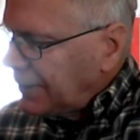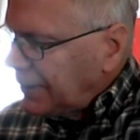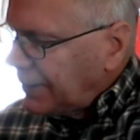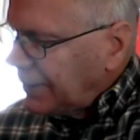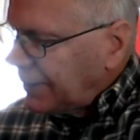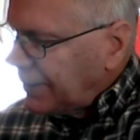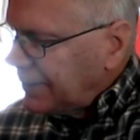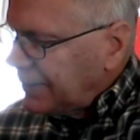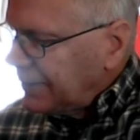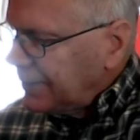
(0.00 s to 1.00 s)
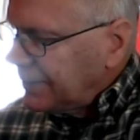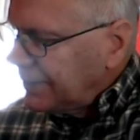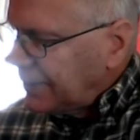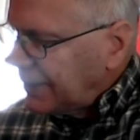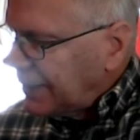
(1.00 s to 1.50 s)
And
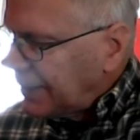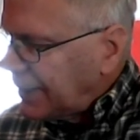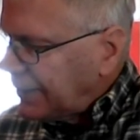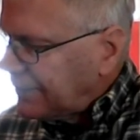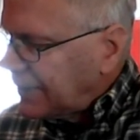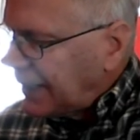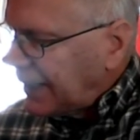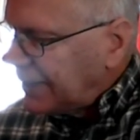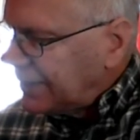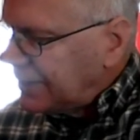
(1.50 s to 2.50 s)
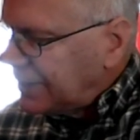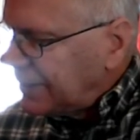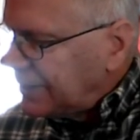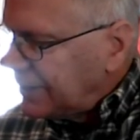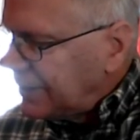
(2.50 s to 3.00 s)
then I have to add
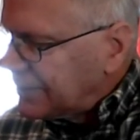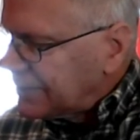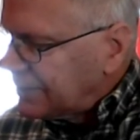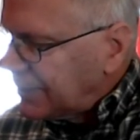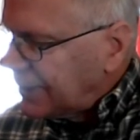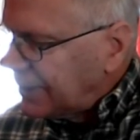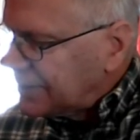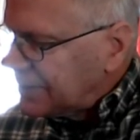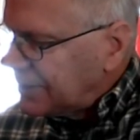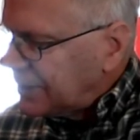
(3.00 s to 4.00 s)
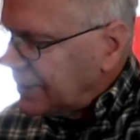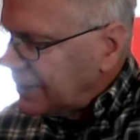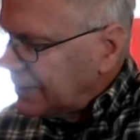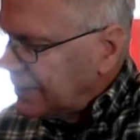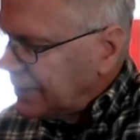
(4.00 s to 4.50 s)
gt, so minus
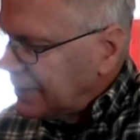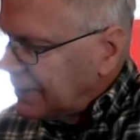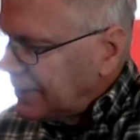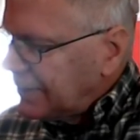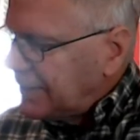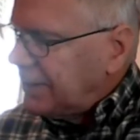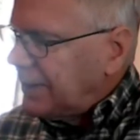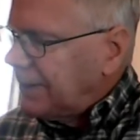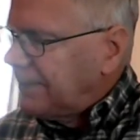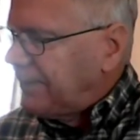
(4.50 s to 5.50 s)
gt.